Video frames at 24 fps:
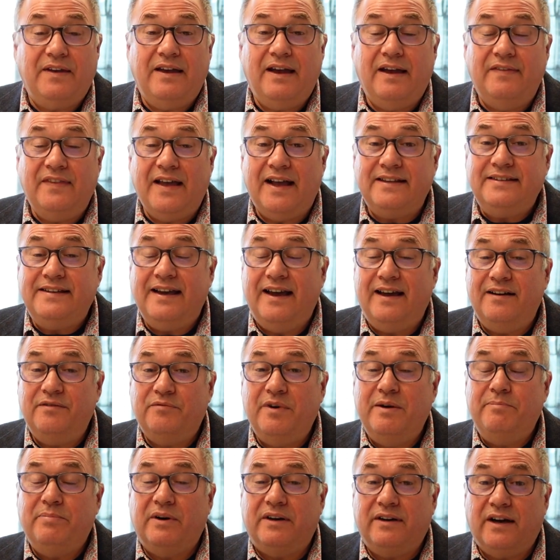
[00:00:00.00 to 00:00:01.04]
and that's had
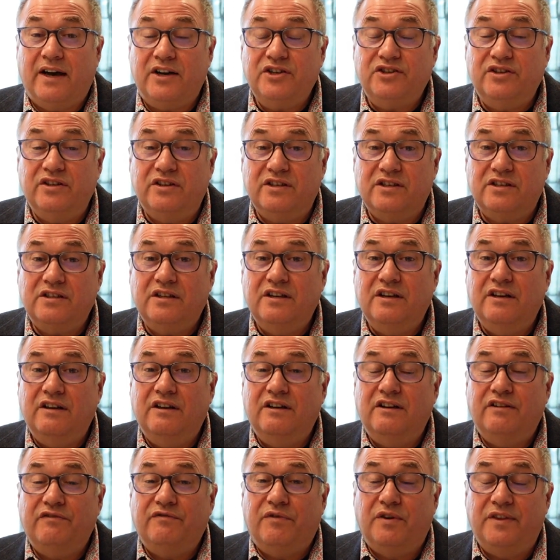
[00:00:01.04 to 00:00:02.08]
repercussions
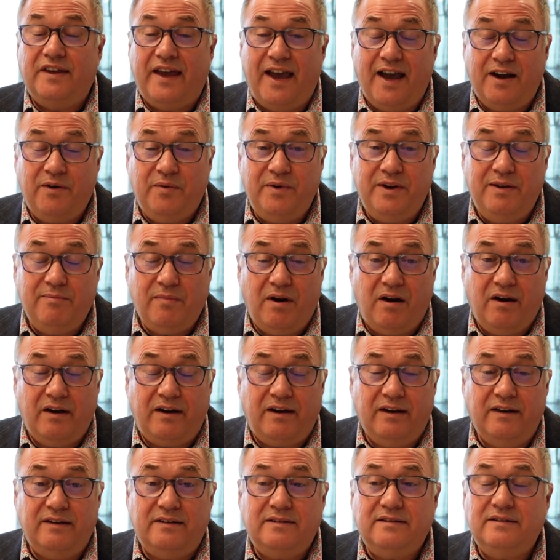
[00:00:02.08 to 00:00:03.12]
for the equity
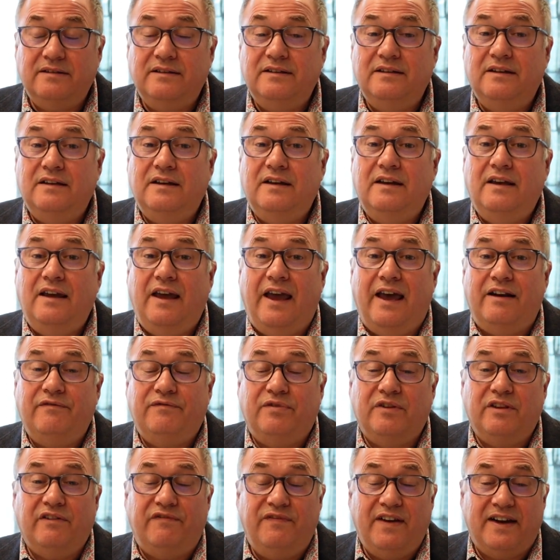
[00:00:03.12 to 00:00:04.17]
market and
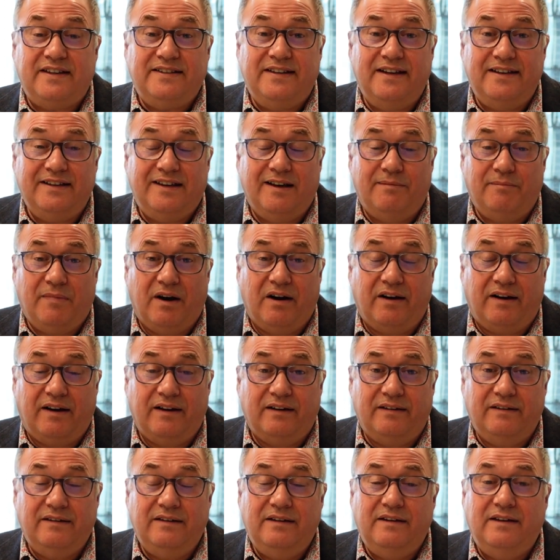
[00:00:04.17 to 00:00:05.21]
for the fixed income market.